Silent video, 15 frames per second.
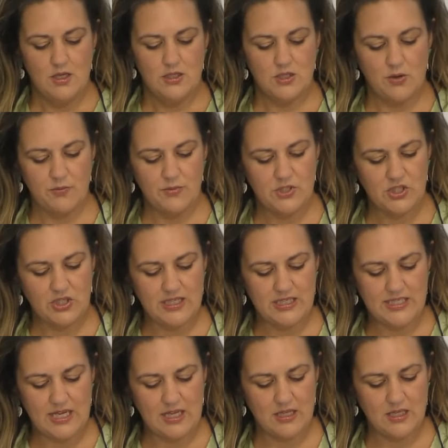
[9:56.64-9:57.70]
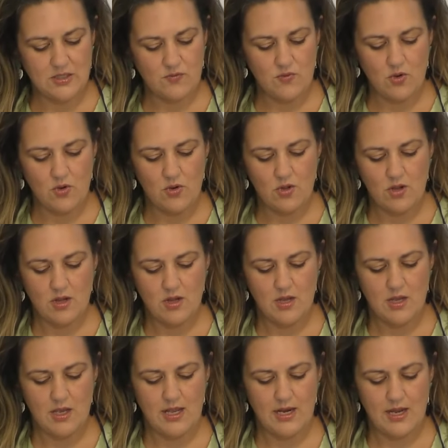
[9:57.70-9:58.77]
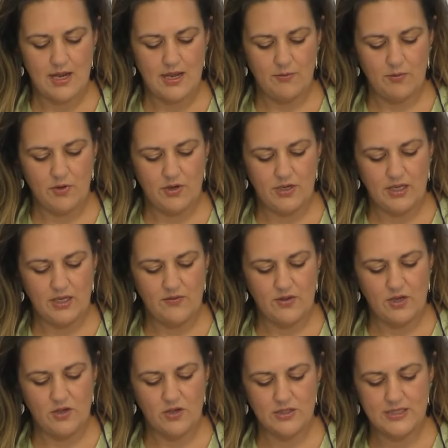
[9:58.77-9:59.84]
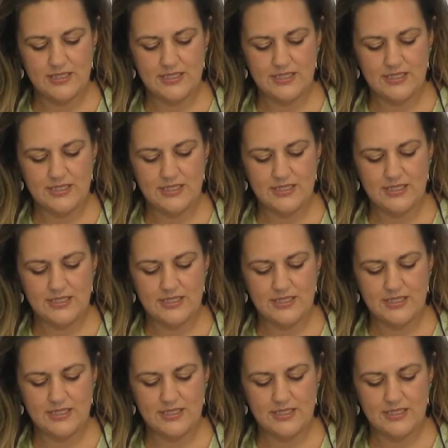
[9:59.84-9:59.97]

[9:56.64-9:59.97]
So I'm just gonna take this roll and I am going to give it a good